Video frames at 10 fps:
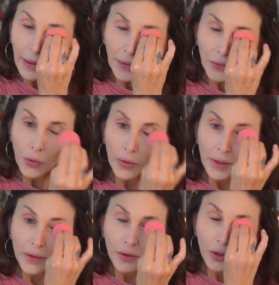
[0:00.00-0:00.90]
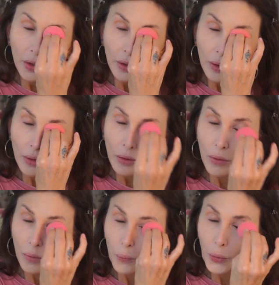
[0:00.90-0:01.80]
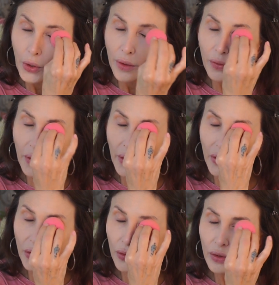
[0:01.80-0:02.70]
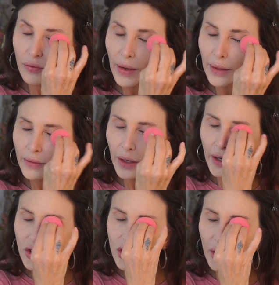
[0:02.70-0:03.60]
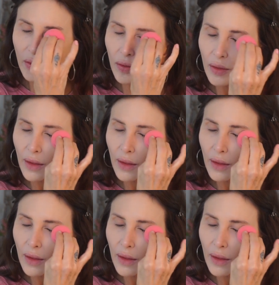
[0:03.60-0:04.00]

I'm going to put this foundation,